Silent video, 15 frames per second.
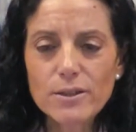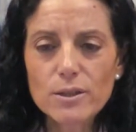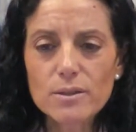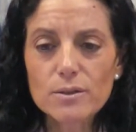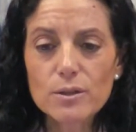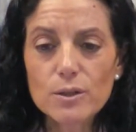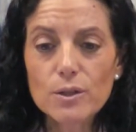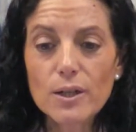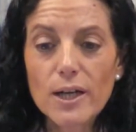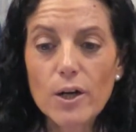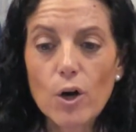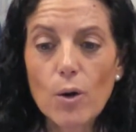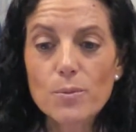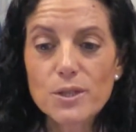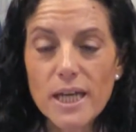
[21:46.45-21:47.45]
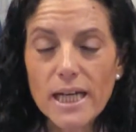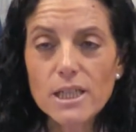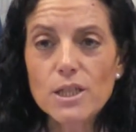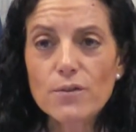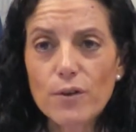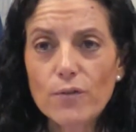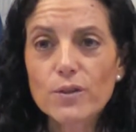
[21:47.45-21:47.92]
and the
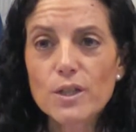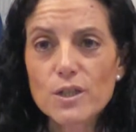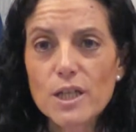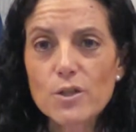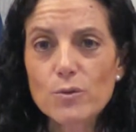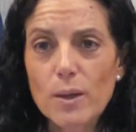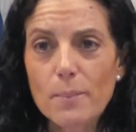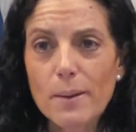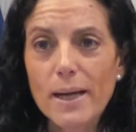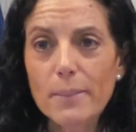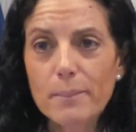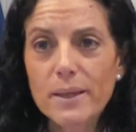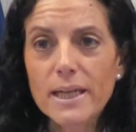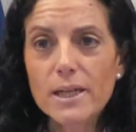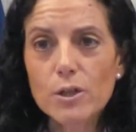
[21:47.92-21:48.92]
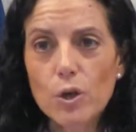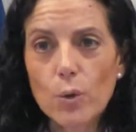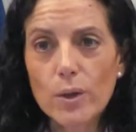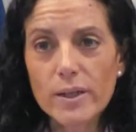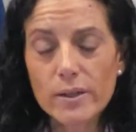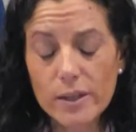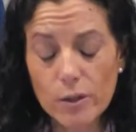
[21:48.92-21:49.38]
objective of the central bank being
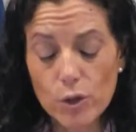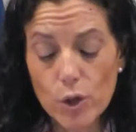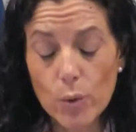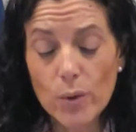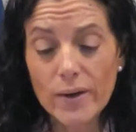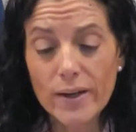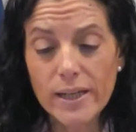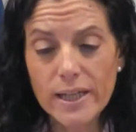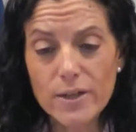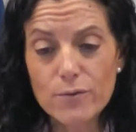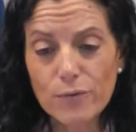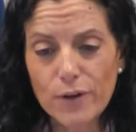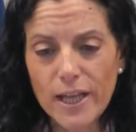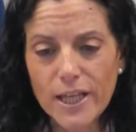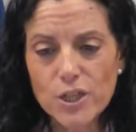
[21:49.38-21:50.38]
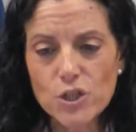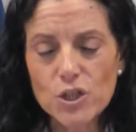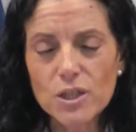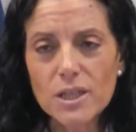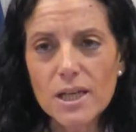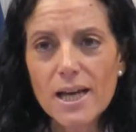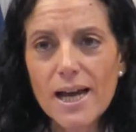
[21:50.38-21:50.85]
lowering
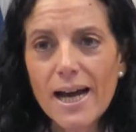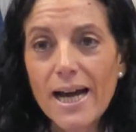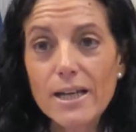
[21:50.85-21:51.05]
inflation